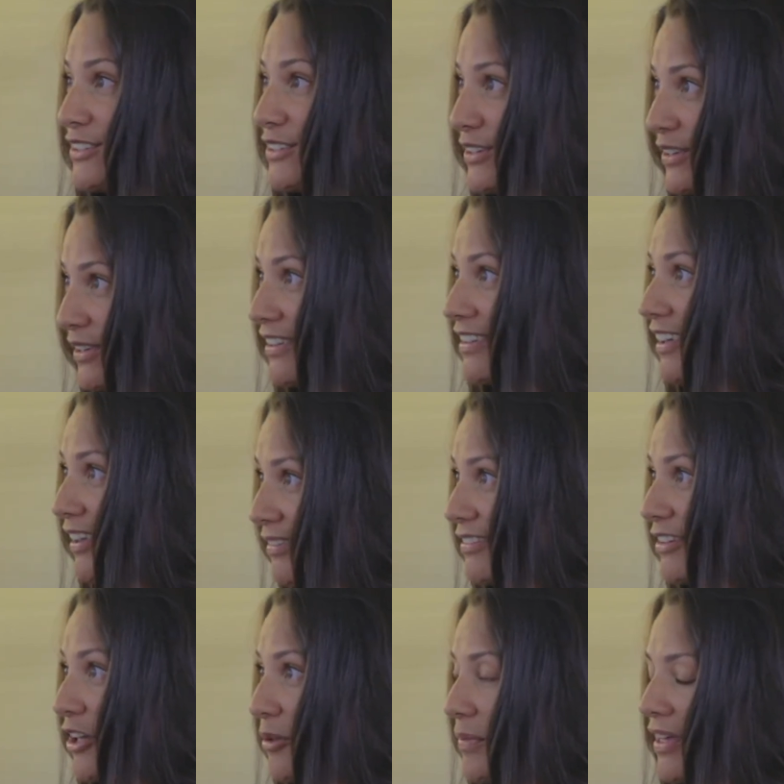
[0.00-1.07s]
to also
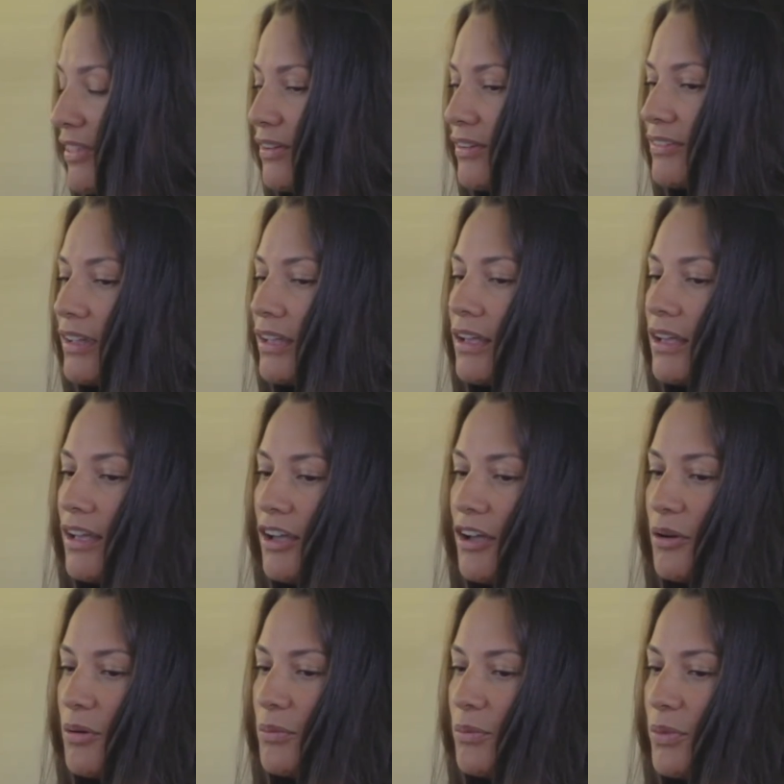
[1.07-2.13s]
help others.
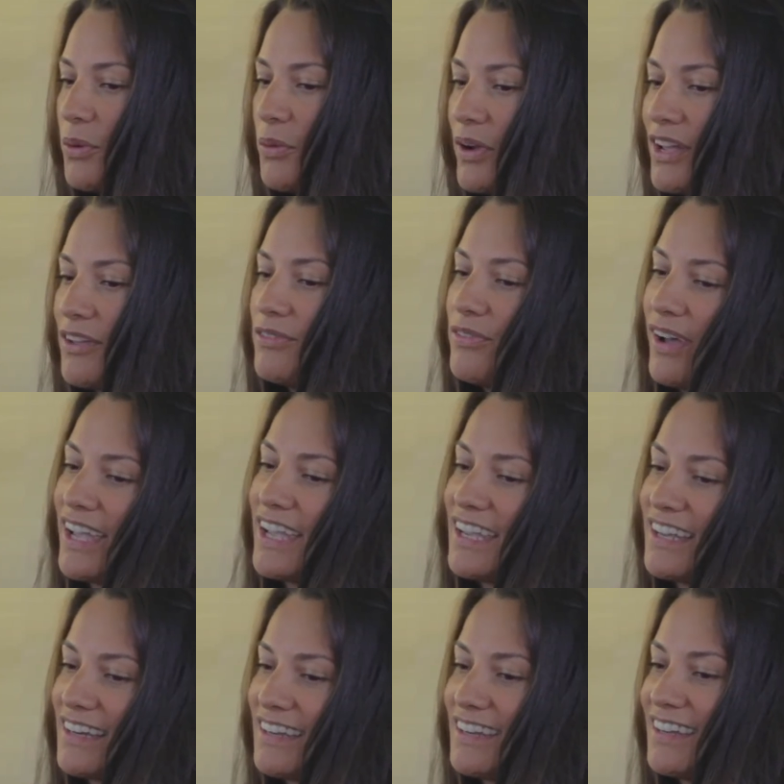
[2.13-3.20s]
But what I
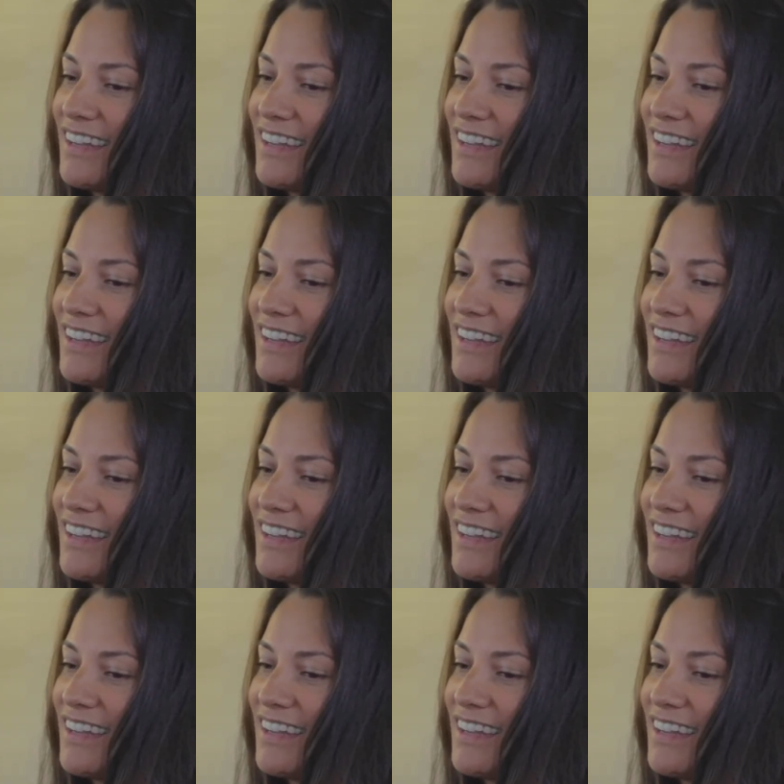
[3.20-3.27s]
find